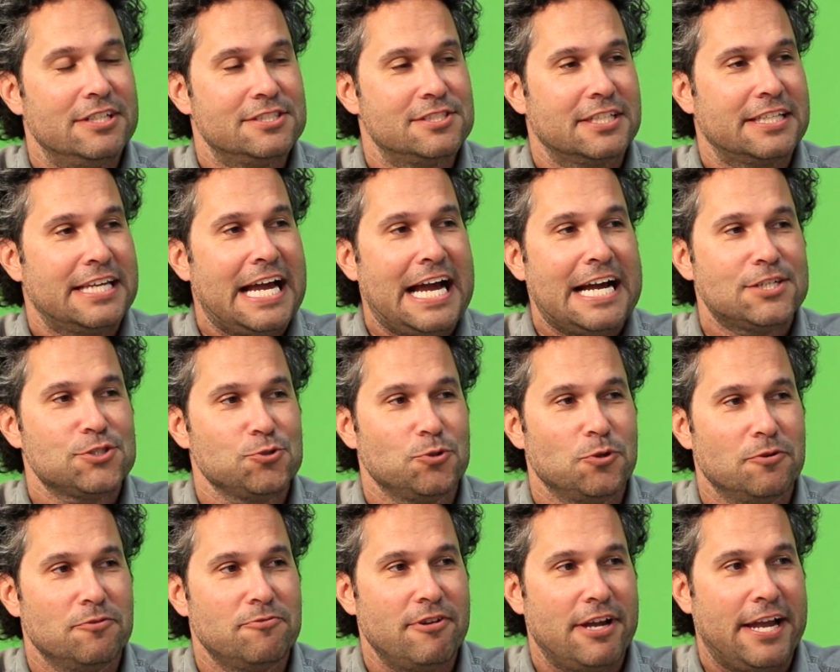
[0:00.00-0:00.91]
As a
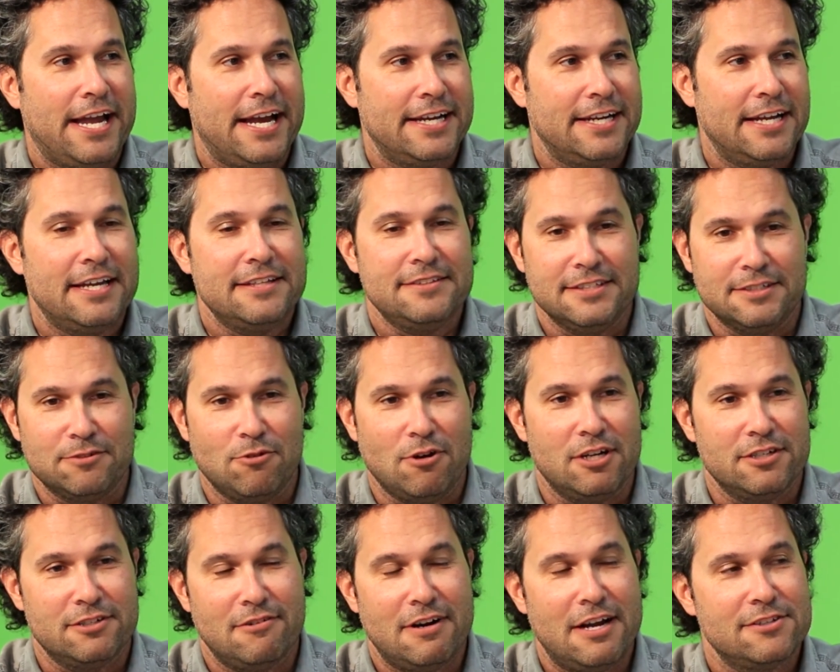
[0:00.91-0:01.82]
casual fan, I think
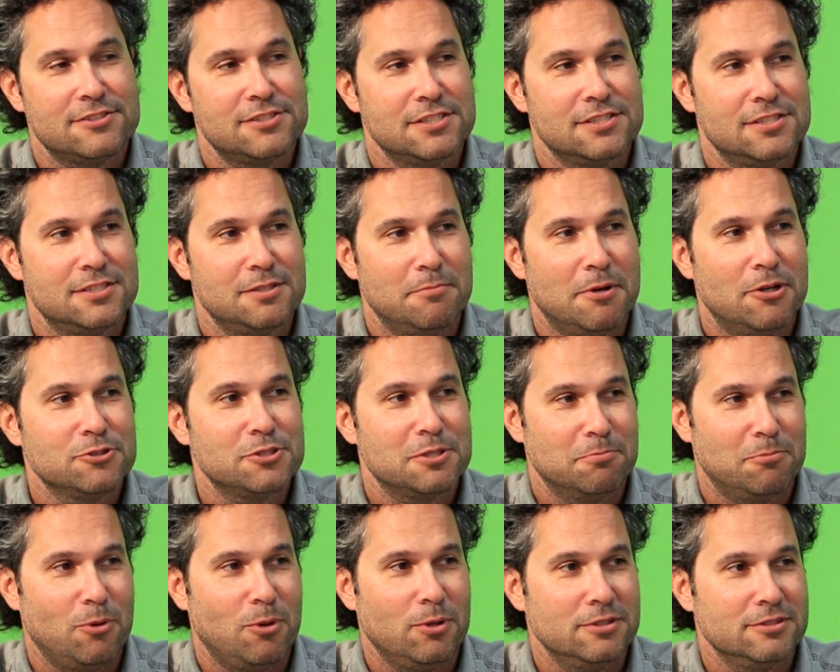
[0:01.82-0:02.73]
Ronda Rousey is the most
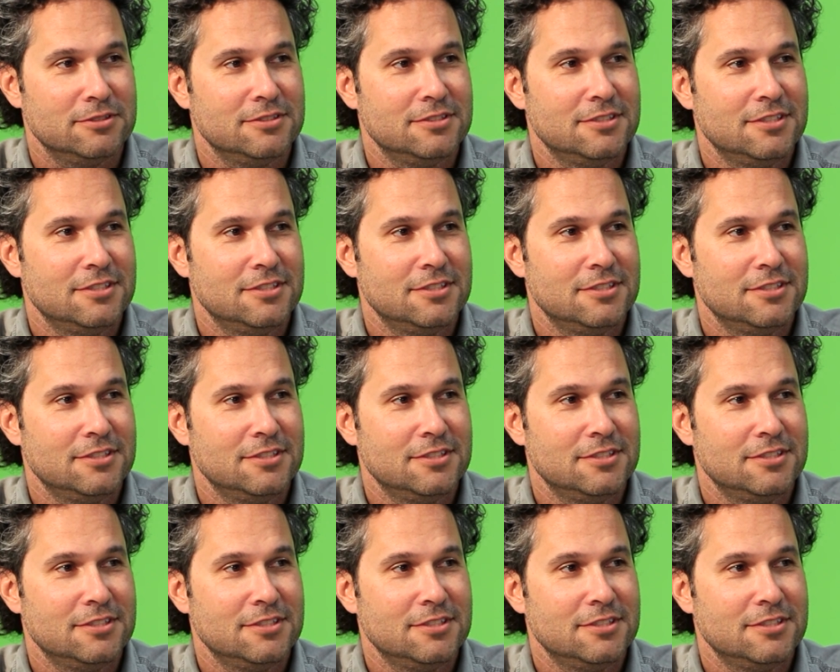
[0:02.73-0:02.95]
important.